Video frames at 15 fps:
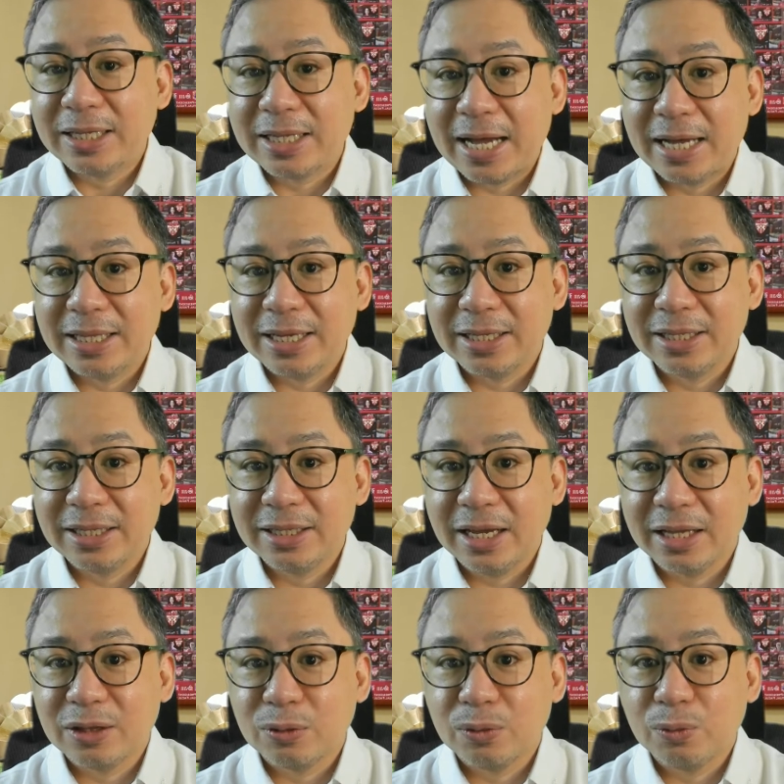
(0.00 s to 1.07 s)
It added
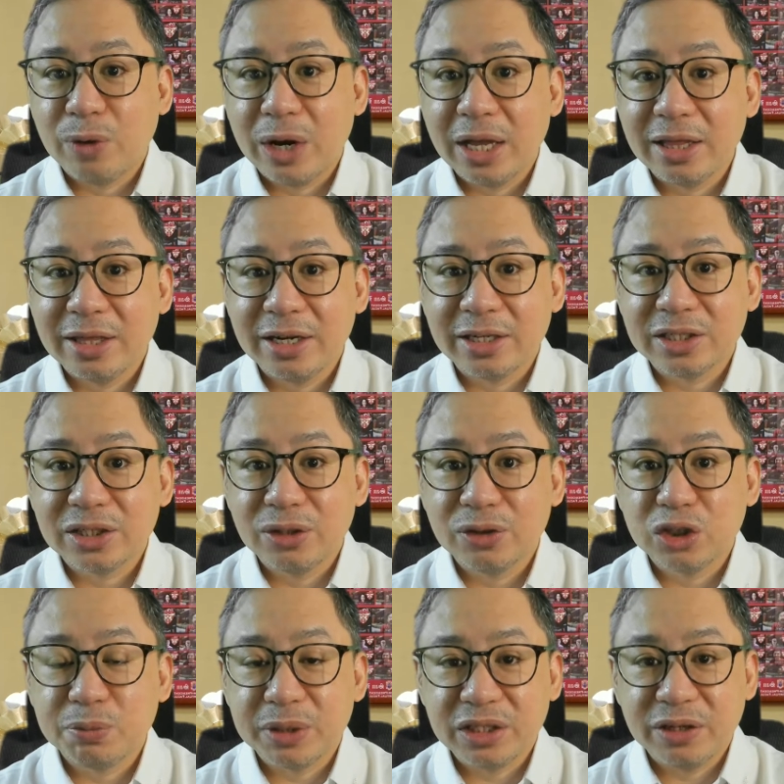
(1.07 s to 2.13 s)
that while there is no
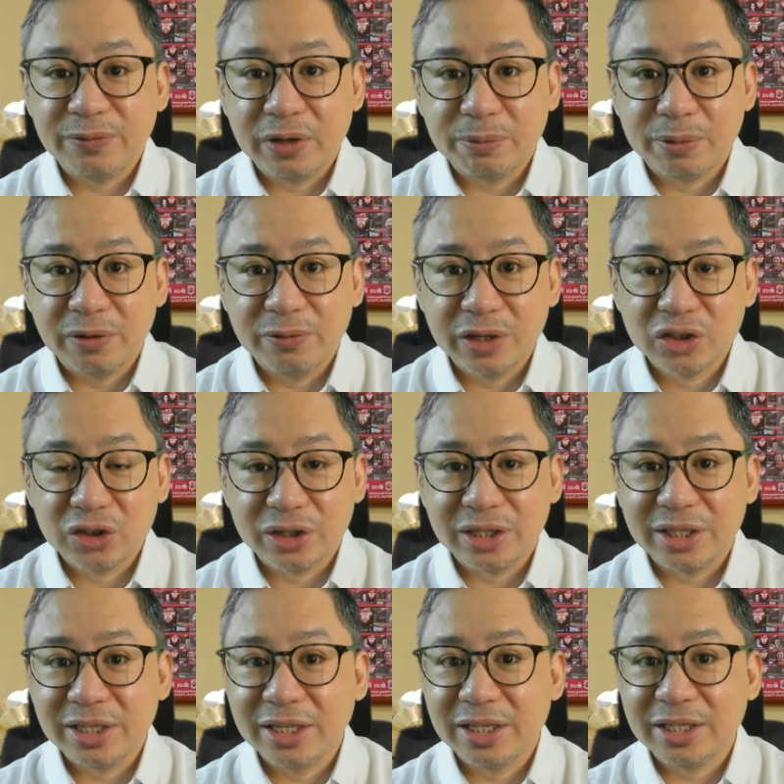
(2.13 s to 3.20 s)
specific
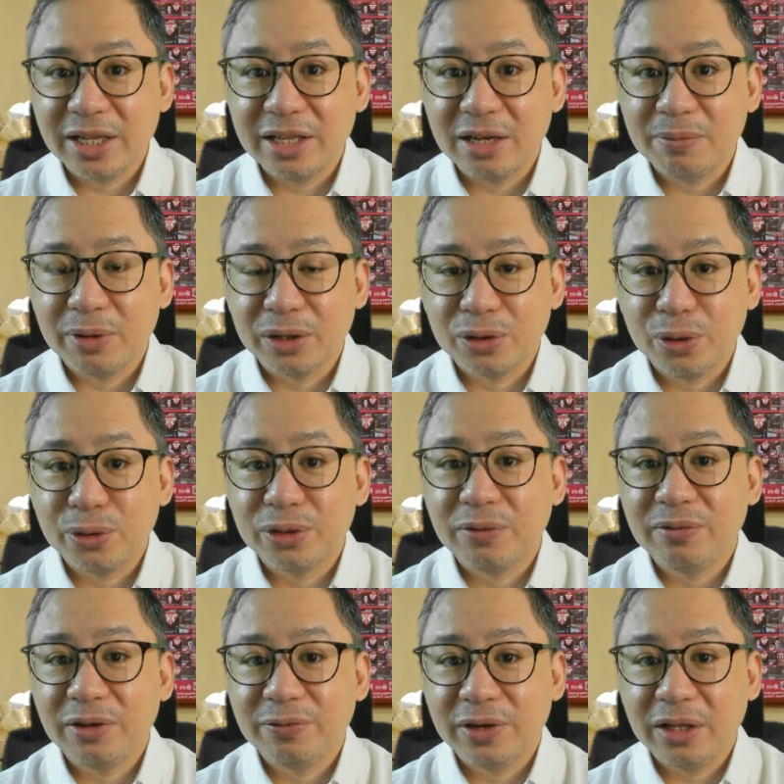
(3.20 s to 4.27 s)
provision in the Labor Code
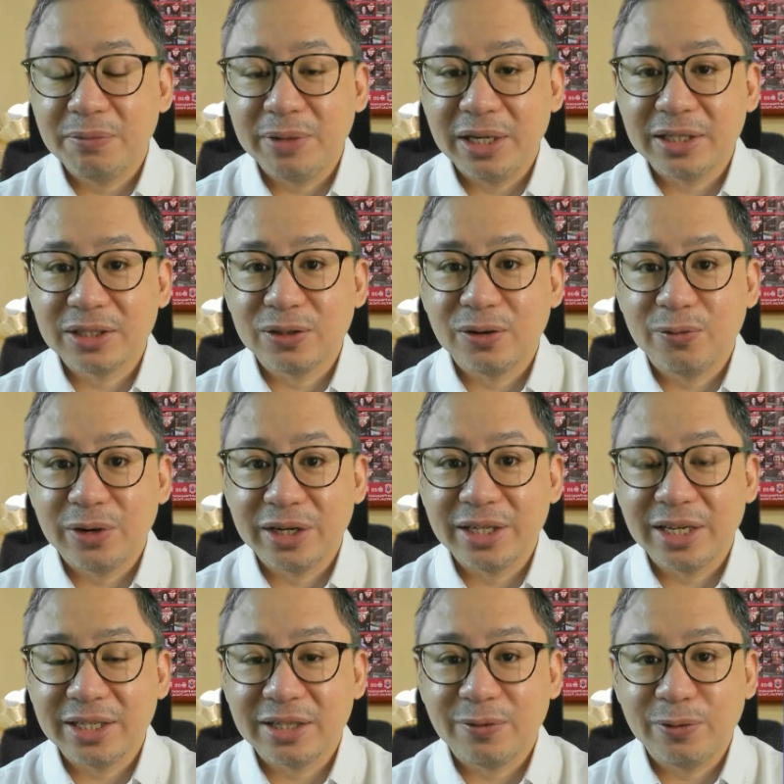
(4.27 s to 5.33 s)
of the Philippines
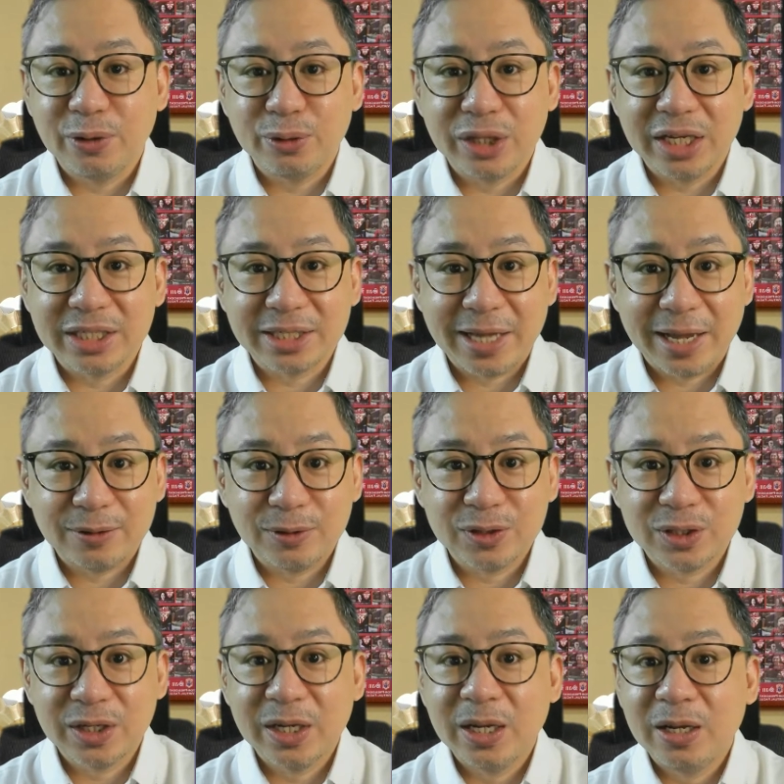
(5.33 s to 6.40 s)
governing the floating
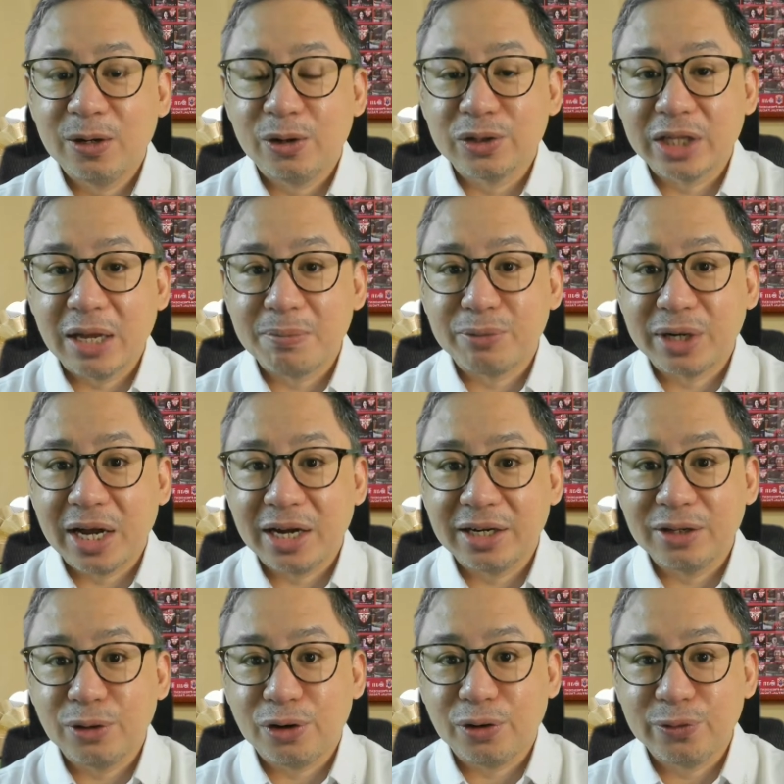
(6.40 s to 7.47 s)
status or
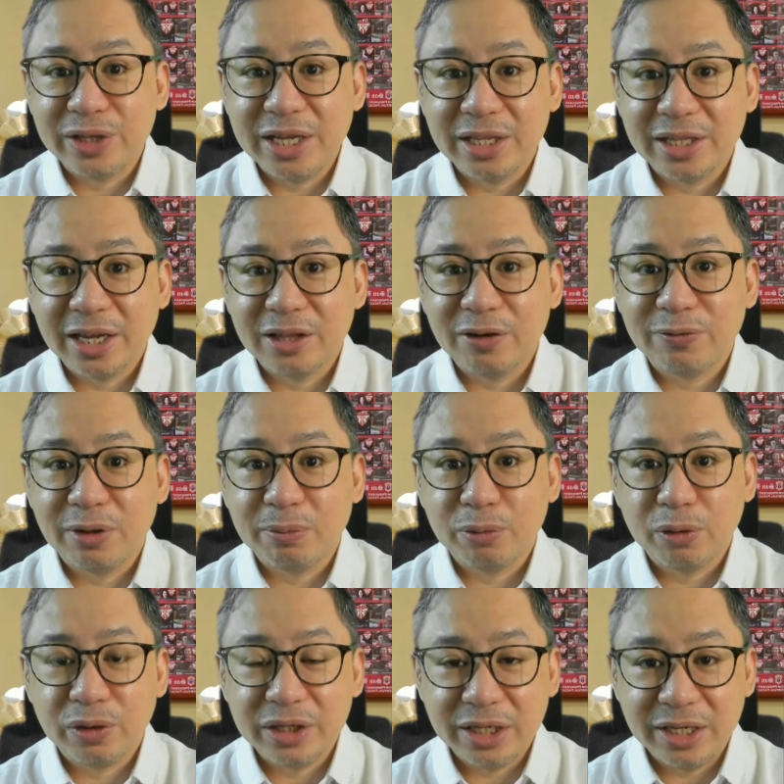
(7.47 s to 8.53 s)
temporary off detail of
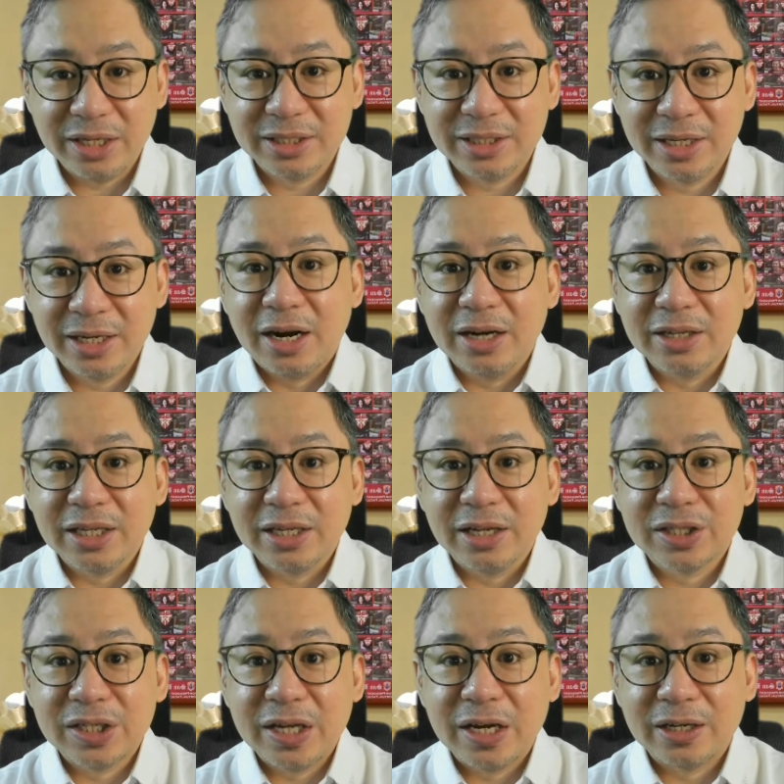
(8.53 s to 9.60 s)
employees,
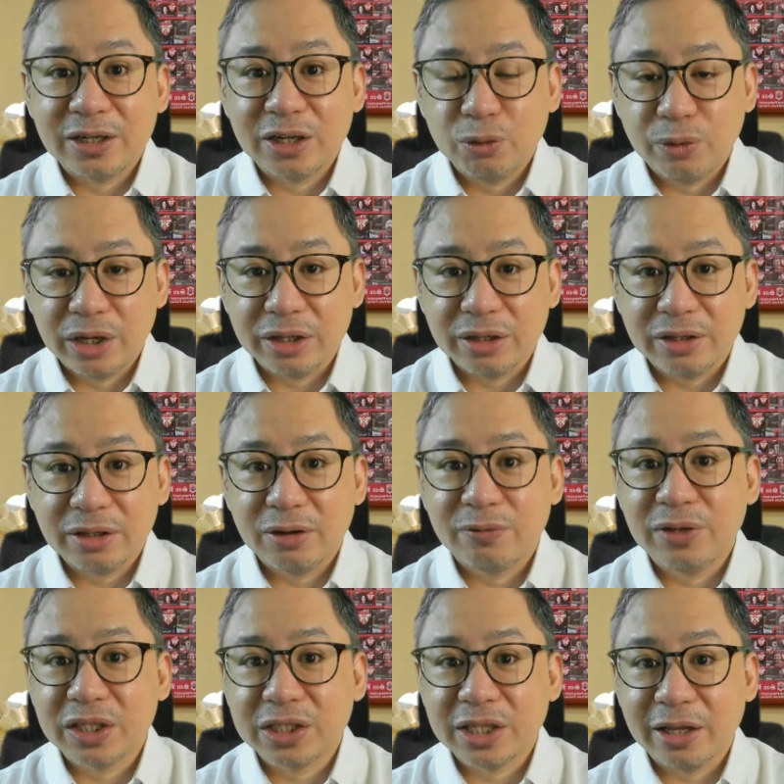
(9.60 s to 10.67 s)
Article 301
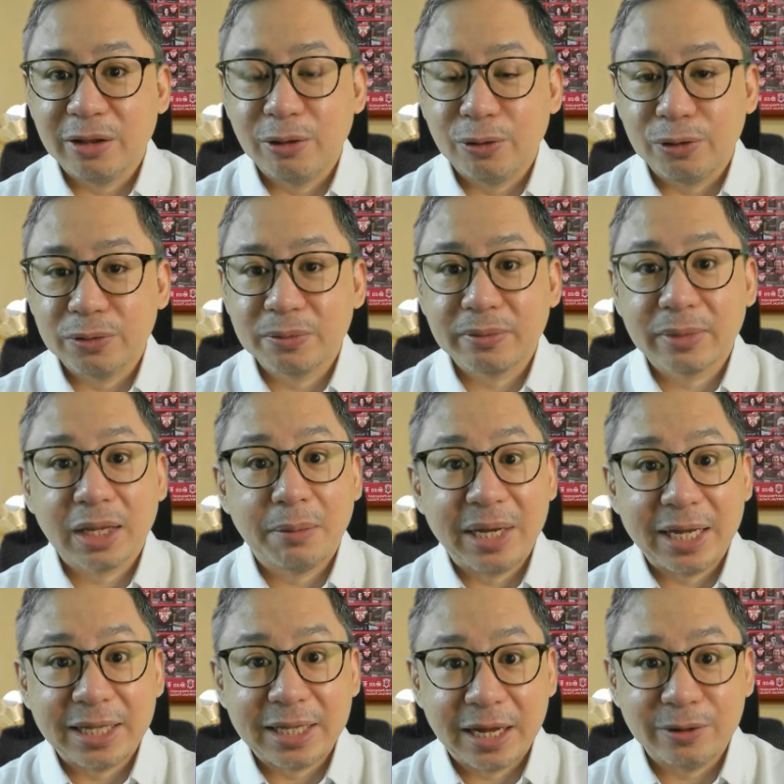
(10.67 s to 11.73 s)
of the said law,
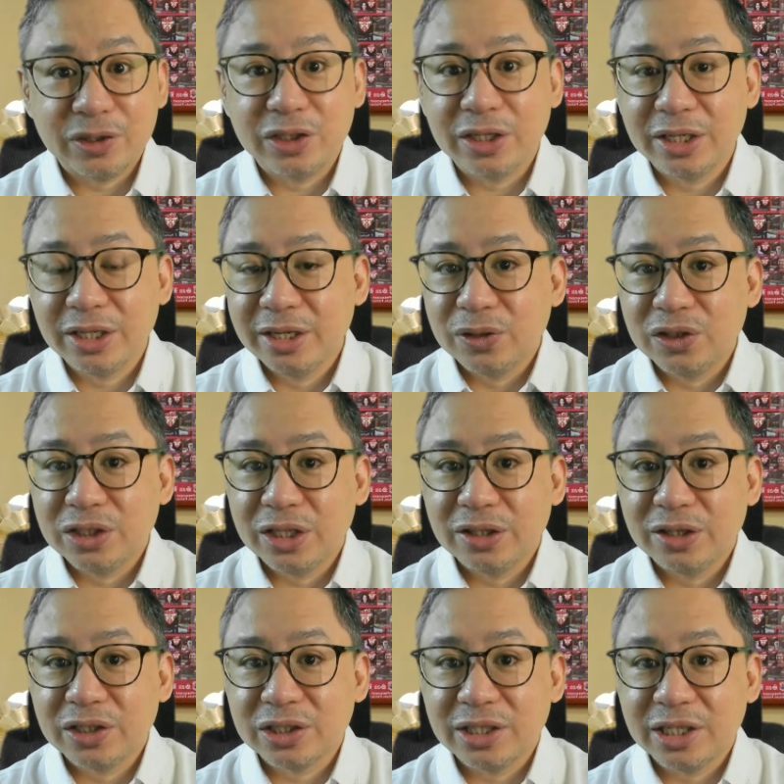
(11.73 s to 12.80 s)
by analogy, considers